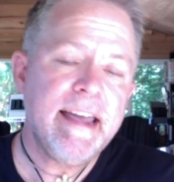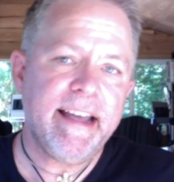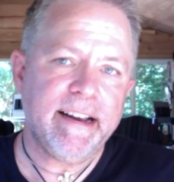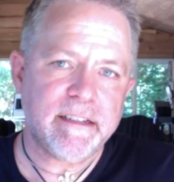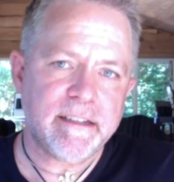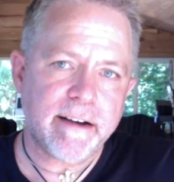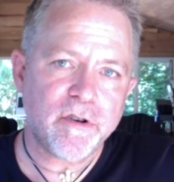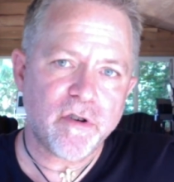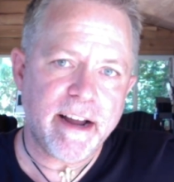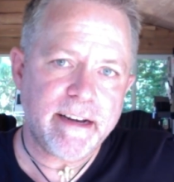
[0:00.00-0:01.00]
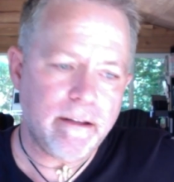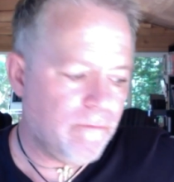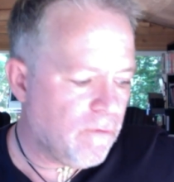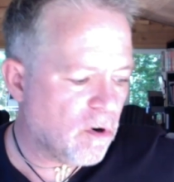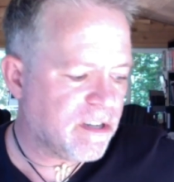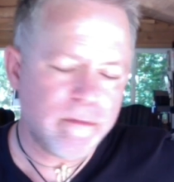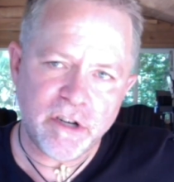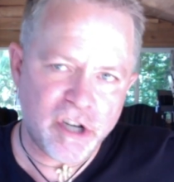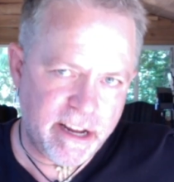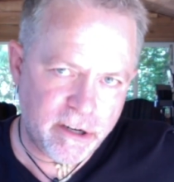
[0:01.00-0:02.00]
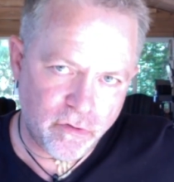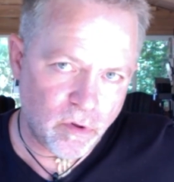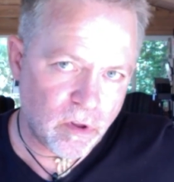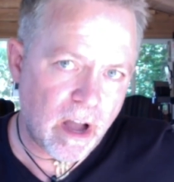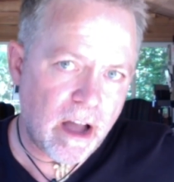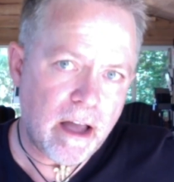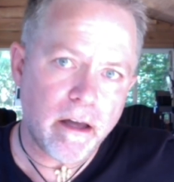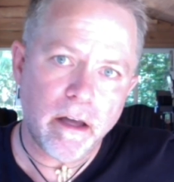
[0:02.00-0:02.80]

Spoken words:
instead of trying to force them to change through law